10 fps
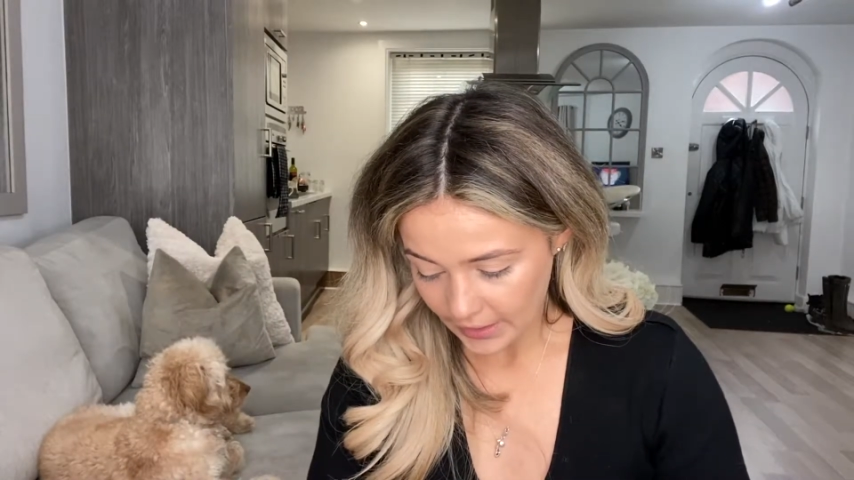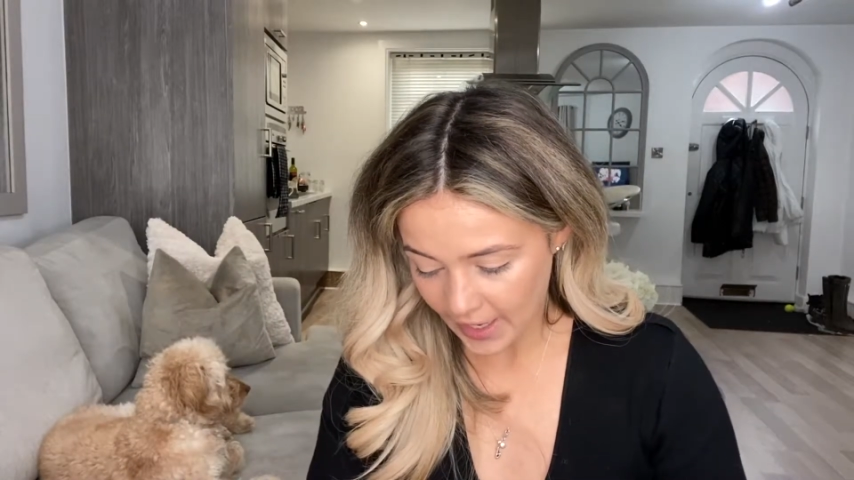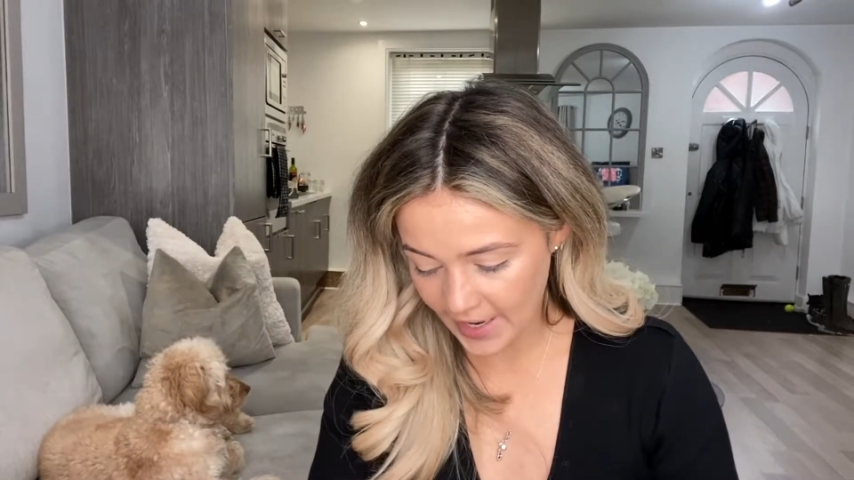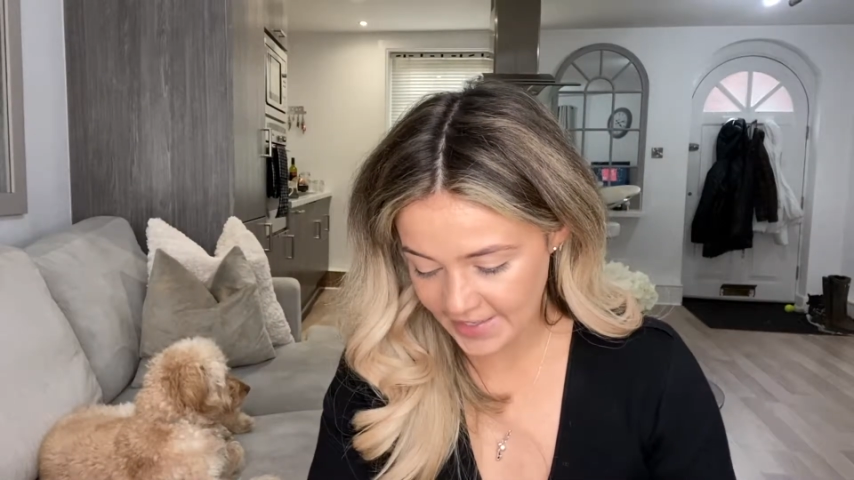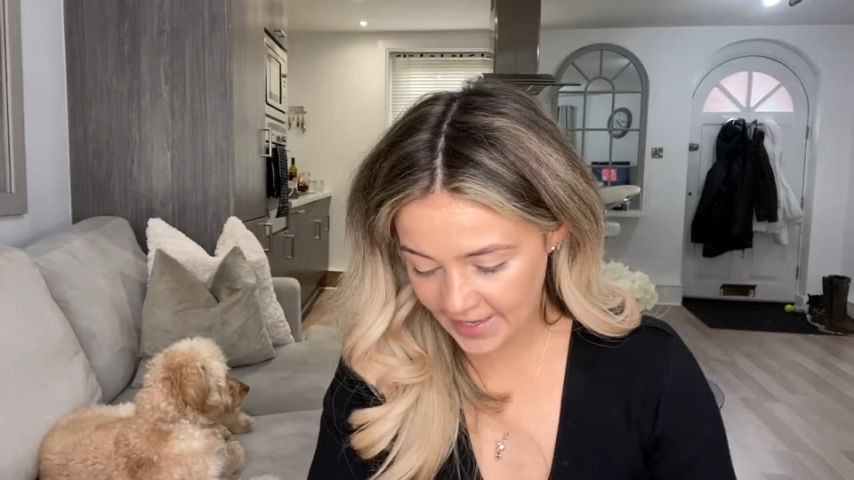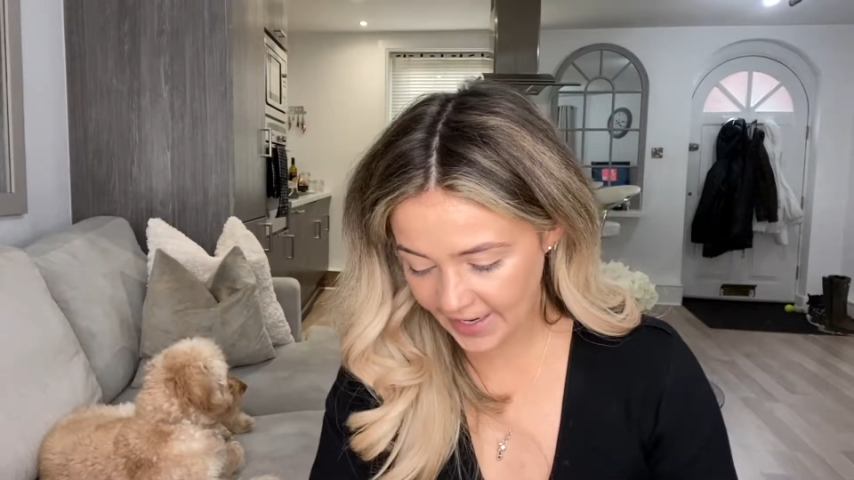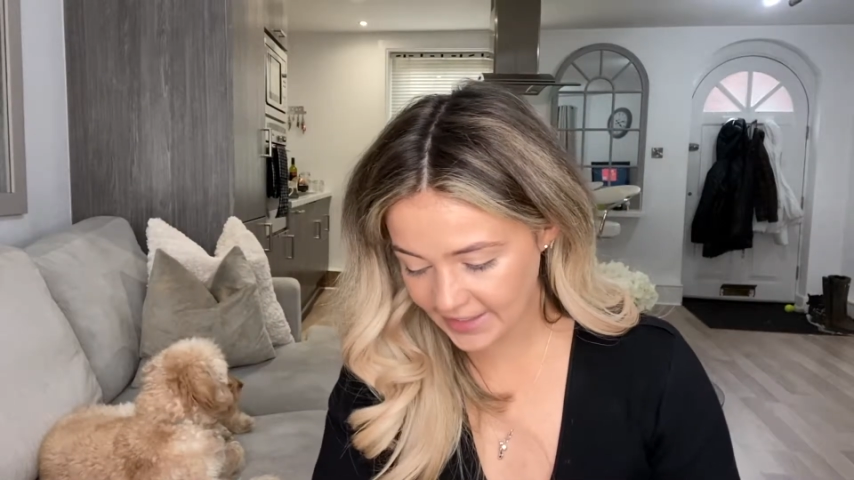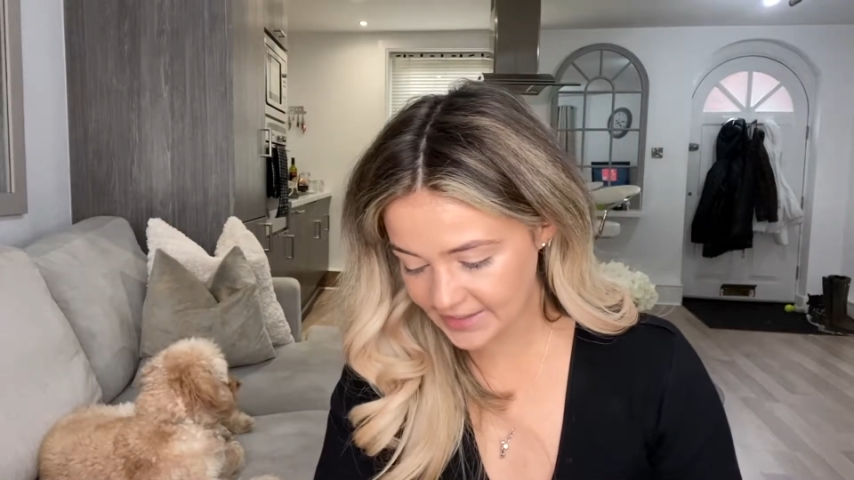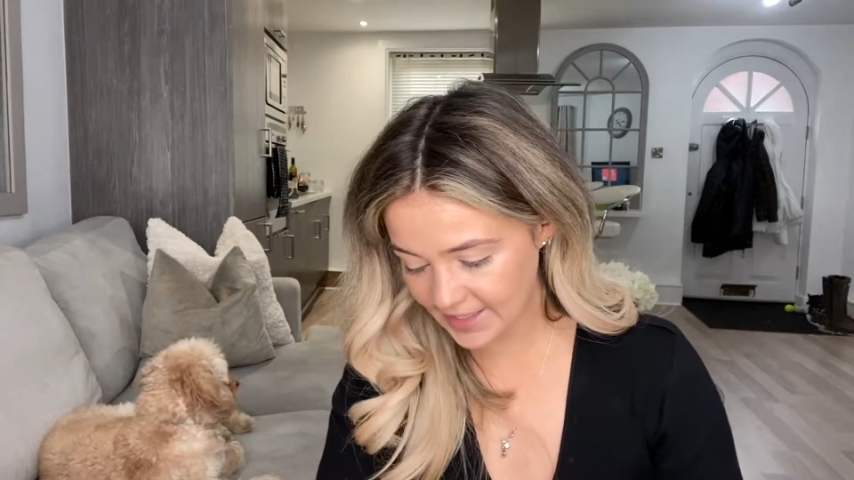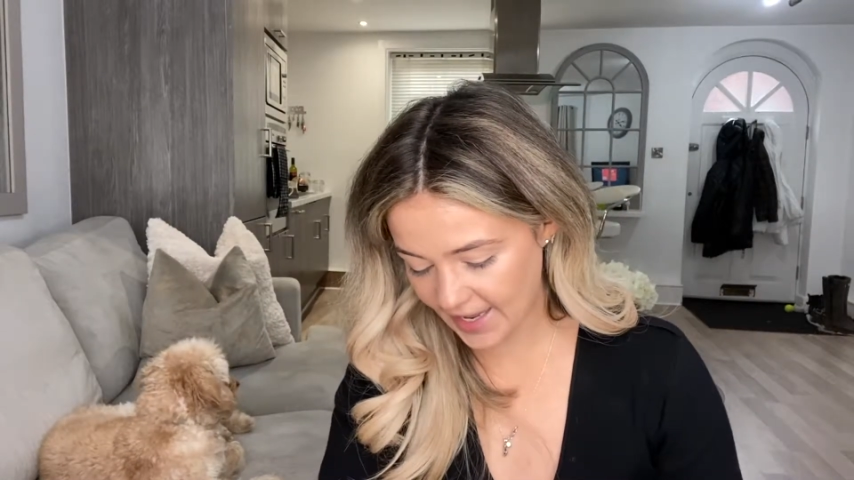next
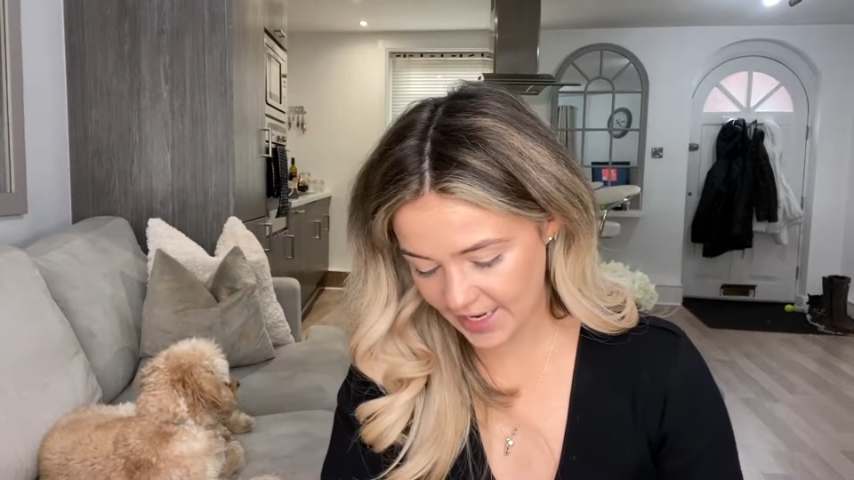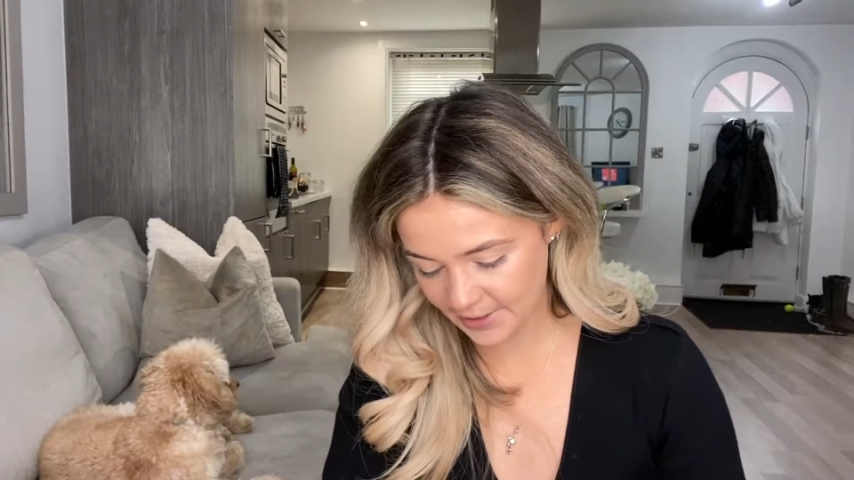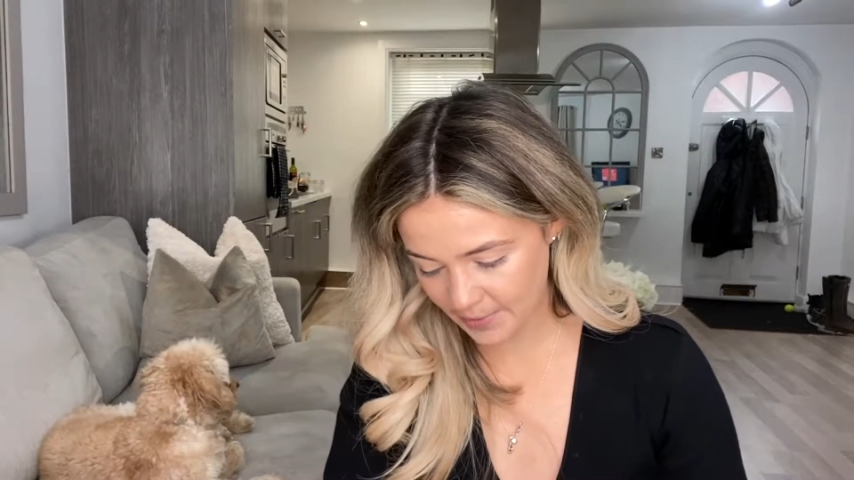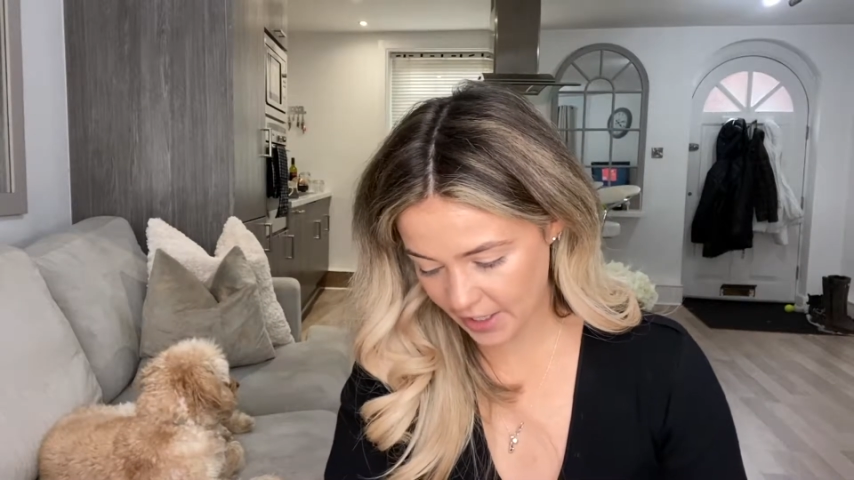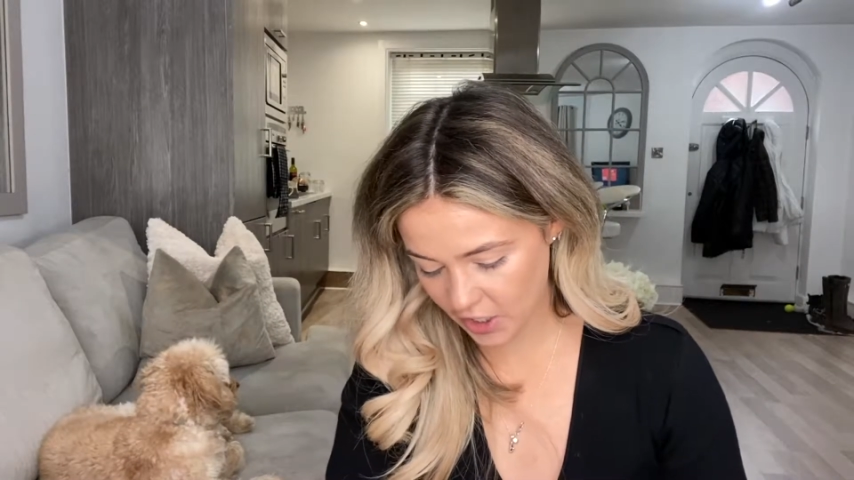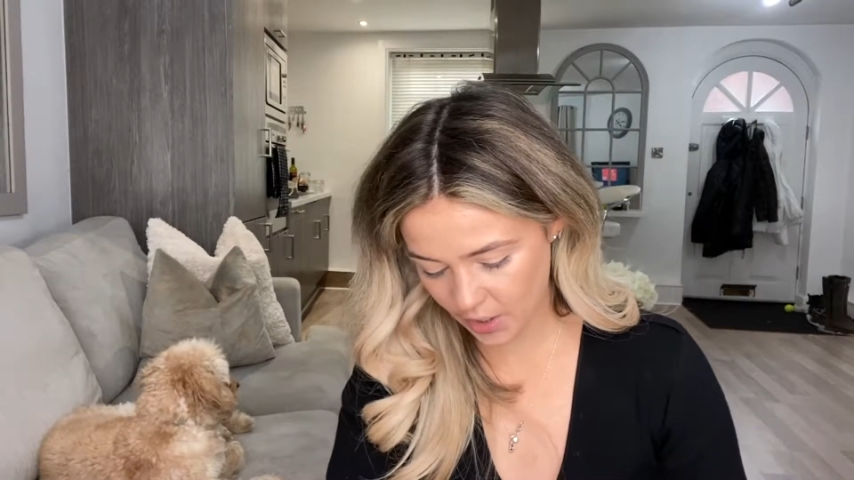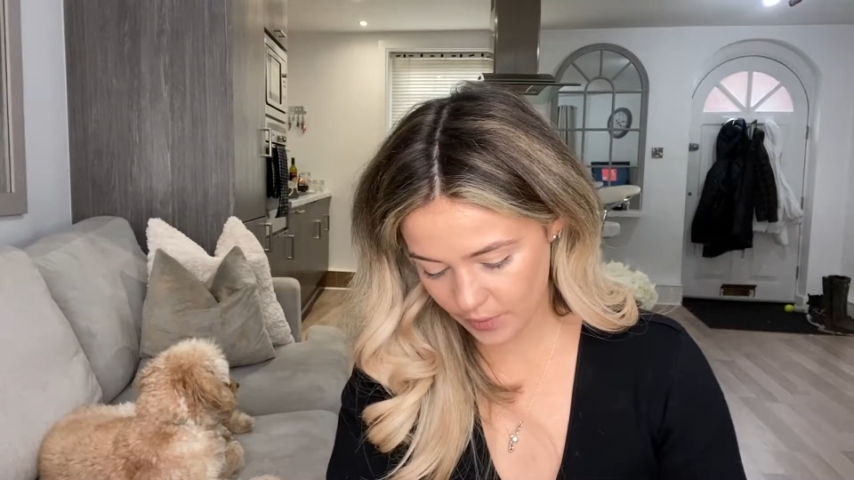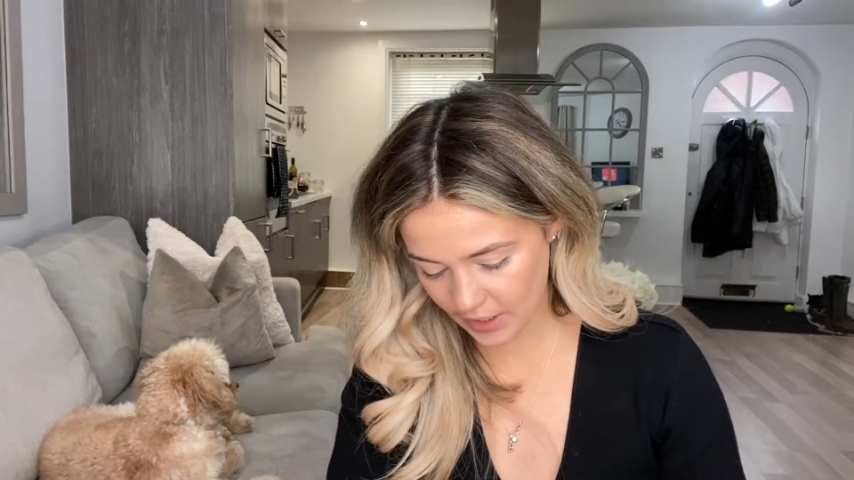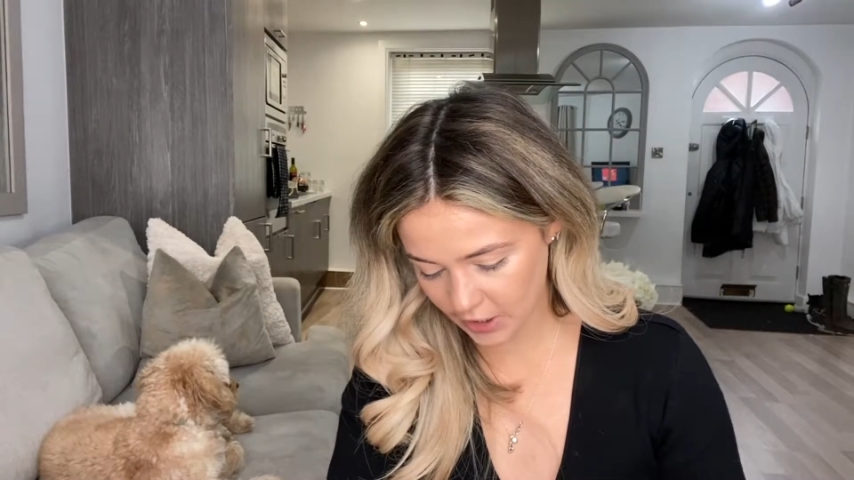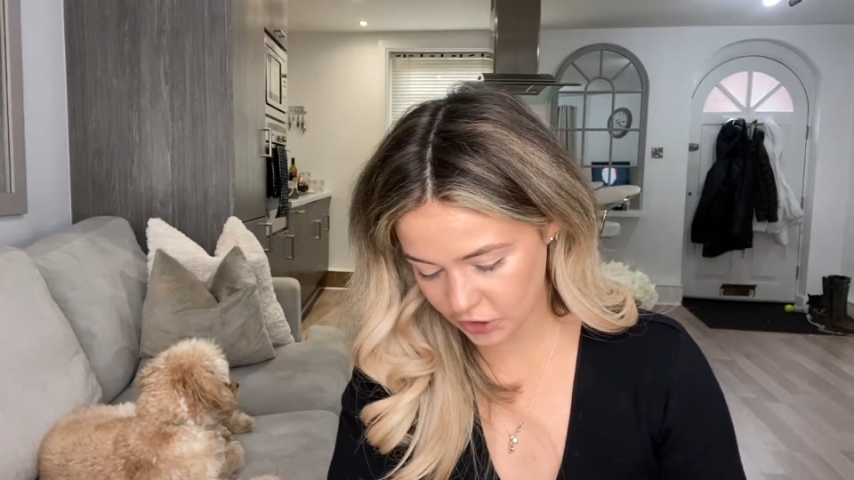I'm
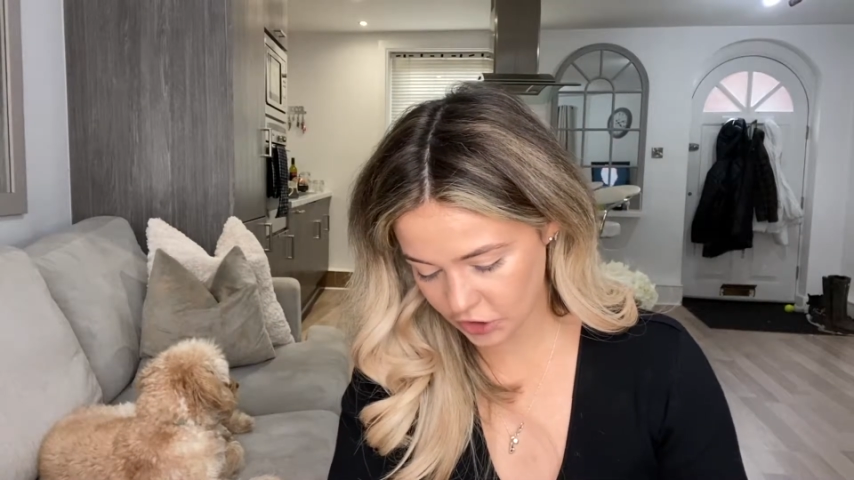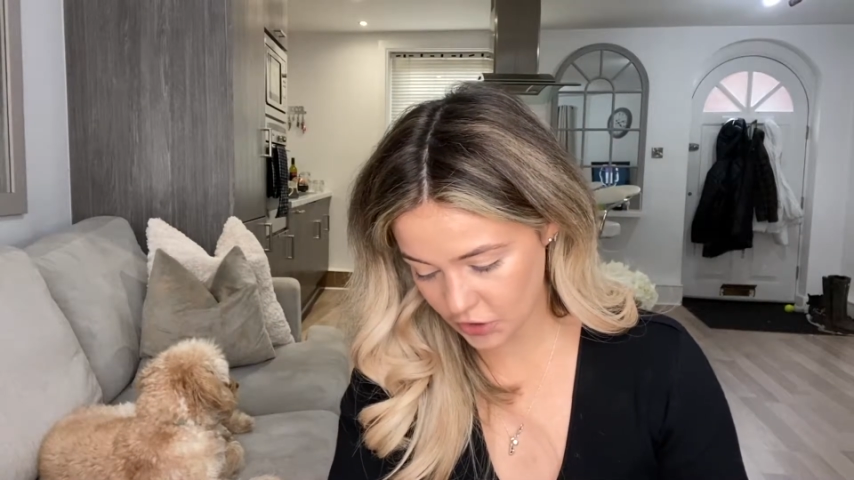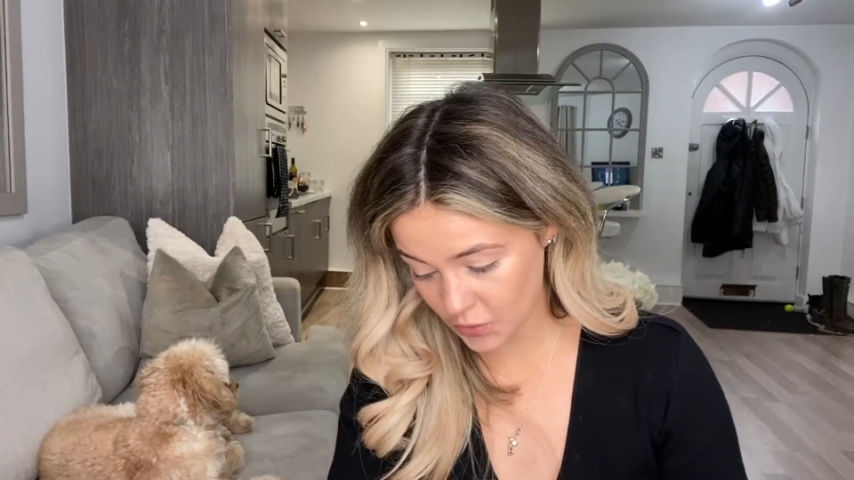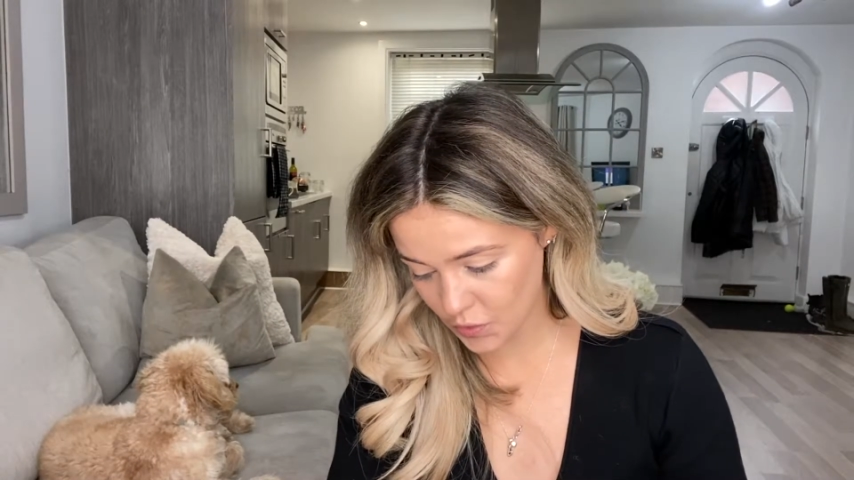going to